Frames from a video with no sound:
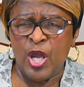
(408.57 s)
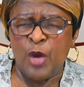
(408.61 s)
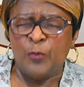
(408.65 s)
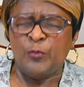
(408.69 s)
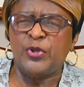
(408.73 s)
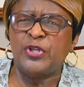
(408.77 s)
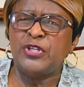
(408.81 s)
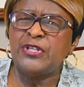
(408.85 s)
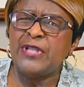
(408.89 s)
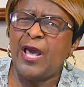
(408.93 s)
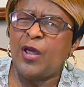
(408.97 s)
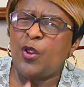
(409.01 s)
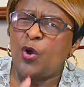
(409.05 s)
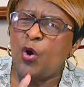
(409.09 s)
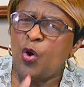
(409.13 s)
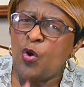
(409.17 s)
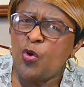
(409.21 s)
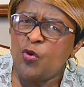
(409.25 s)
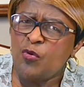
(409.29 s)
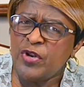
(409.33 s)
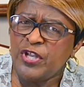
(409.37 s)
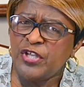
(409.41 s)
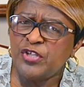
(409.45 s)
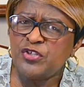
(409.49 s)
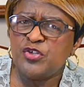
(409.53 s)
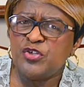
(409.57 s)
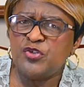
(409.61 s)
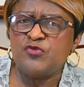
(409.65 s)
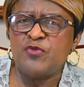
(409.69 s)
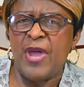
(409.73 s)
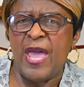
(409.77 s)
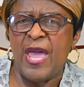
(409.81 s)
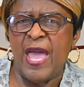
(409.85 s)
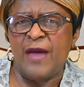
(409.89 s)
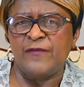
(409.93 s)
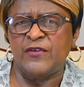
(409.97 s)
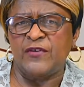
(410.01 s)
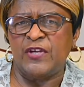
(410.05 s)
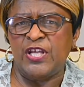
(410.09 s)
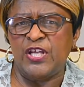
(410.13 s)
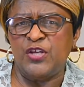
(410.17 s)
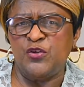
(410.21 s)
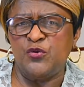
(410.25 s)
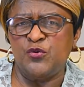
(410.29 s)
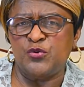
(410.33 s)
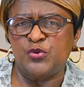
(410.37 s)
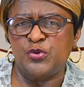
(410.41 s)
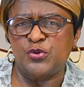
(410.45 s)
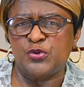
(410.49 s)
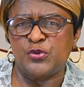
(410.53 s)
But not only do you have it in
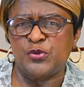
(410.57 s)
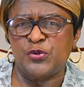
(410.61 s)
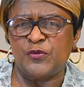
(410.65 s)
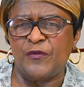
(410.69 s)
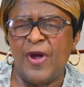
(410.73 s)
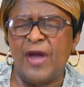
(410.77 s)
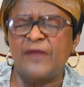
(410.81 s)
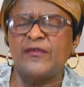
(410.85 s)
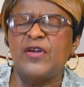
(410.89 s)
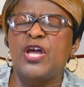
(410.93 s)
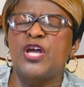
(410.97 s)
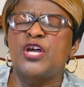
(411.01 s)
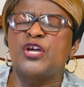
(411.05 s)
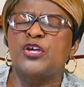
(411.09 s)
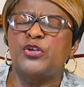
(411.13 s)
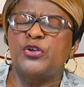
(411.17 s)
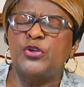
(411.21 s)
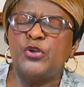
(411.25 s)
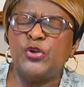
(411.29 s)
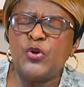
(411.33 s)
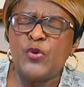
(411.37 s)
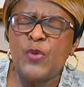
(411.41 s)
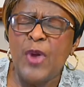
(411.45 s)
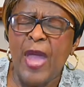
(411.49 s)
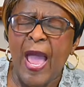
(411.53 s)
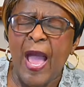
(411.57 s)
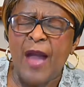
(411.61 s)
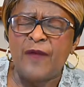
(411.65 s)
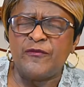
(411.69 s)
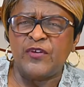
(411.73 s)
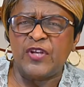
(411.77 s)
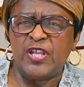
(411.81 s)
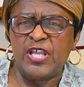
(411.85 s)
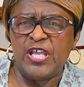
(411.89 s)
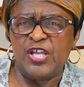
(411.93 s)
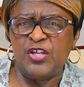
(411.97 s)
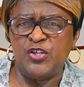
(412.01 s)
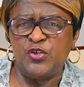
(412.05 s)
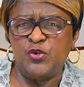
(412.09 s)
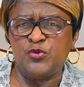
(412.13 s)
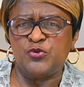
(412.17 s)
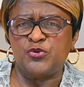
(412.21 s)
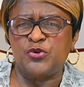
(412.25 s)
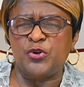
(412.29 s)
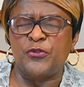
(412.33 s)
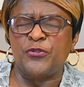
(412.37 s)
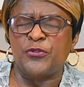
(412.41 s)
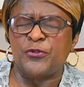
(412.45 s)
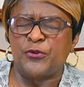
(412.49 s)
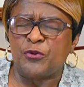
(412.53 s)
you to survive, you have it in you
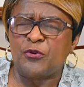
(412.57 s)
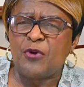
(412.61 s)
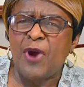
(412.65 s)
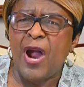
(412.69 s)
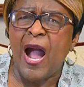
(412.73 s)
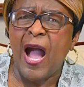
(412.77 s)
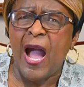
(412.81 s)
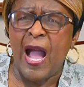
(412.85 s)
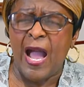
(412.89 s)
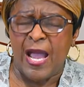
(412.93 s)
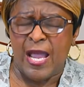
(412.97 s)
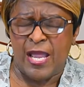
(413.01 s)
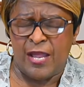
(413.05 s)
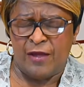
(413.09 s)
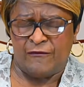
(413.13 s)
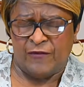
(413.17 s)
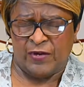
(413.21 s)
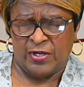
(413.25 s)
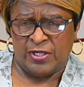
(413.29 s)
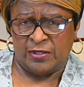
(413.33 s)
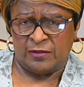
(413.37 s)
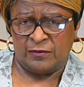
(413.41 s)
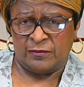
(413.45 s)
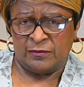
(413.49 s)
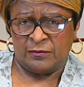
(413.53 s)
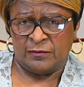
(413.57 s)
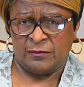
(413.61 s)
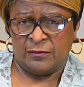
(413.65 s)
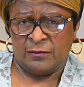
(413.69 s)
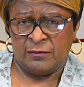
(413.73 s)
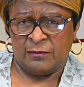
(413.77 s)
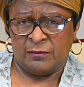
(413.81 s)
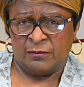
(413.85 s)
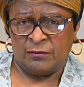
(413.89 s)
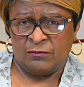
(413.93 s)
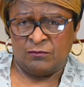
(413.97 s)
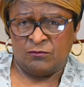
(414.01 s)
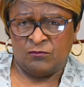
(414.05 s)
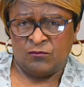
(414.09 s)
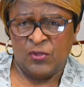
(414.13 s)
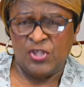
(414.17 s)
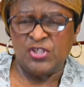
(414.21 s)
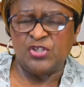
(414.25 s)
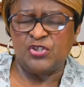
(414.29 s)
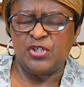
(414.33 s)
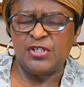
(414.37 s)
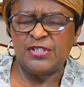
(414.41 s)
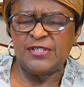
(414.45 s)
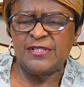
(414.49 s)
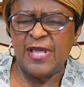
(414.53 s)
to thrive. It's
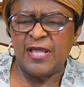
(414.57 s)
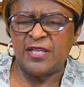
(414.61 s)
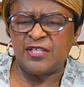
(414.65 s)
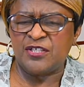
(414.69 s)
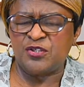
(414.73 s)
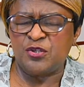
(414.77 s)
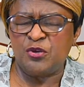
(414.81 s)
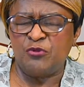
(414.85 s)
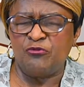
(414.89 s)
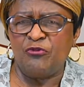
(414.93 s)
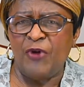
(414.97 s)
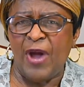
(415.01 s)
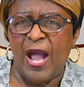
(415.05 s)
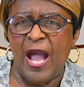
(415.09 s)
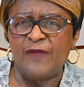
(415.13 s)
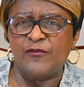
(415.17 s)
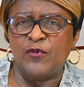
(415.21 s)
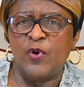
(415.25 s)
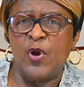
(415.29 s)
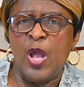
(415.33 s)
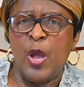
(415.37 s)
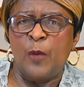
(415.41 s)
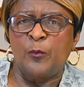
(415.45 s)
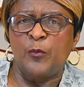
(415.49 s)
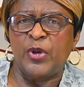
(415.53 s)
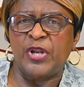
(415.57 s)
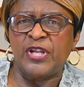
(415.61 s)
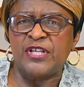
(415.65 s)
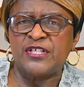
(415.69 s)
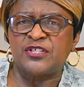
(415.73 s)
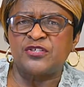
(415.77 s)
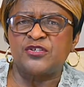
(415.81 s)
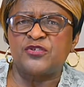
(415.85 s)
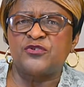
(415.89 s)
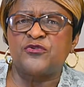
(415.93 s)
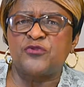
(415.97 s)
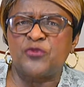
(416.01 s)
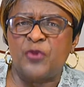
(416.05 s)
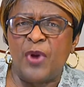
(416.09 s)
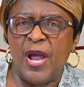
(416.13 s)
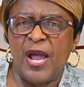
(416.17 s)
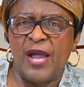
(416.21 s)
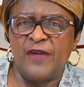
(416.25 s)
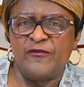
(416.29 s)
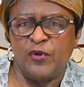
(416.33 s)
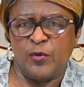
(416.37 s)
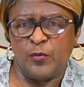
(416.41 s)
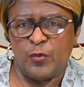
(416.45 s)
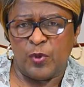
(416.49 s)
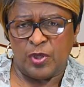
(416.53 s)
just not a survival, but it's
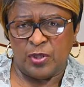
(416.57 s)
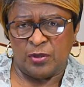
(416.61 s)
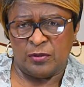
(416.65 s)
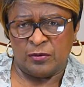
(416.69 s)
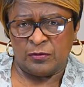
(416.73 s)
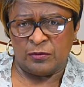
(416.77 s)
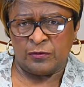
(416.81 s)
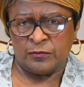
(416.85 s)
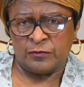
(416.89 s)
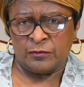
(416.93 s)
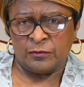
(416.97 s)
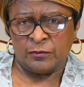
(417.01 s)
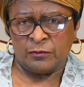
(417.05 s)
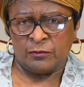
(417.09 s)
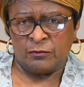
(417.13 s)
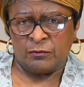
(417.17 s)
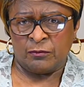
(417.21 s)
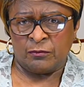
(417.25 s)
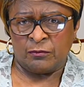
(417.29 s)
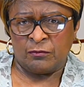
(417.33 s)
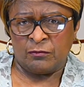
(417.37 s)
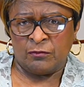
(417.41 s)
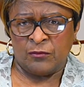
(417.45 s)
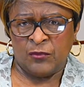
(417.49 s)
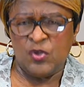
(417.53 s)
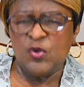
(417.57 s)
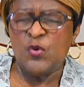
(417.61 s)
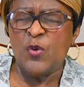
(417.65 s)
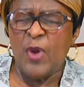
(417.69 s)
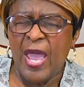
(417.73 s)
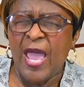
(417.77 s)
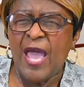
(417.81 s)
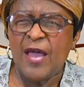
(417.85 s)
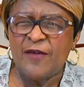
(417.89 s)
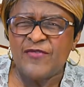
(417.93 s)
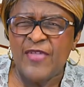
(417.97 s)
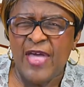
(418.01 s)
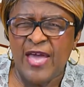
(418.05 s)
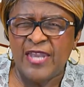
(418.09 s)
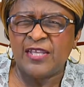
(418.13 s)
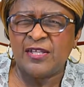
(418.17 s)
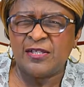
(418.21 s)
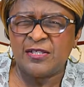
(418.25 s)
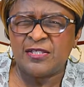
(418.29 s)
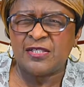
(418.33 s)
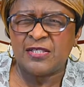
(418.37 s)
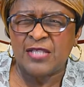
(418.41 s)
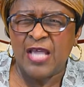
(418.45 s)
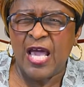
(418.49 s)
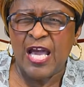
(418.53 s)
thrivable. You have that
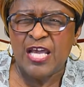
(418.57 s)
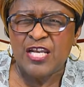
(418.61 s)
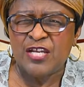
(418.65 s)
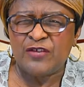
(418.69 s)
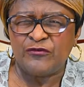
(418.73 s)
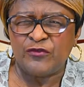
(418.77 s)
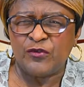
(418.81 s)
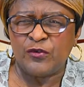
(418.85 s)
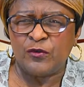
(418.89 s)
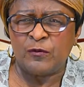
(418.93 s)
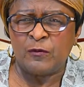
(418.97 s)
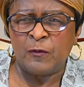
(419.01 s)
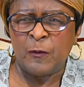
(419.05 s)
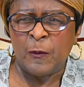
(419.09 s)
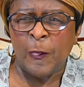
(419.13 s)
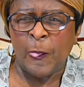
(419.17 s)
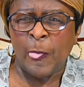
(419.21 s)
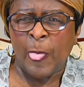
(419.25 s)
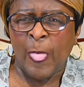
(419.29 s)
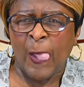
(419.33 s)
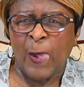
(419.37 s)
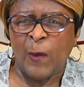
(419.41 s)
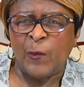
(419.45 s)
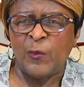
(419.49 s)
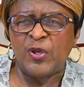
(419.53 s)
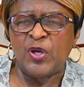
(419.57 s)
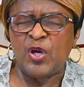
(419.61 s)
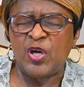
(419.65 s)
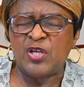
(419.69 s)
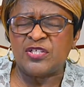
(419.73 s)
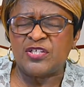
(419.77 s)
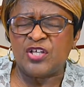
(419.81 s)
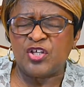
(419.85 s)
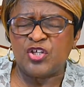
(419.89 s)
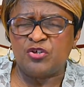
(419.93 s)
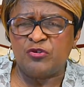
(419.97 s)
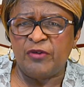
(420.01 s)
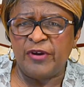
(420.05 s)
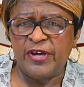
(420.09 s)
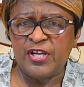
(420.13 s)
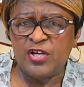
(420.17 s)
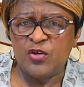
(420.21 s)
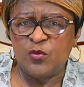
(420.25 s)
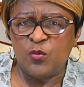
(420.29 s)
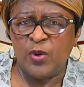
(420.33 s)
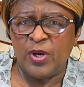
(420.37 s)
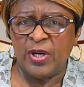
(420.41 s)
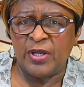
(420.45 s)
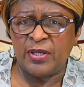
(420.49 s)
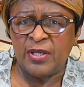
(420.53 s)
inside of you, because the greater
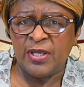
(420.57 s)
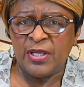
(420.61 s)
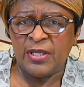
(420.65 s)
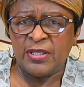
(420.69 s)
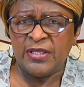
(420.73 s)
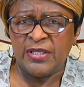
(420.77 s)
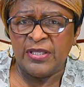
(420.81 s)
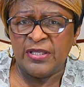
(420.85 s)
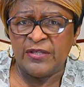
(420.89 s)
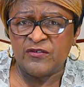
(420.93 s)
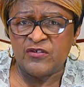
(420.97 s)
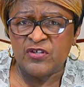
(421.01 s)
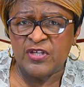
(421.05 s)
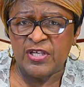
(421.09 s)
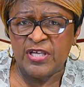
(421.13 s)
one lives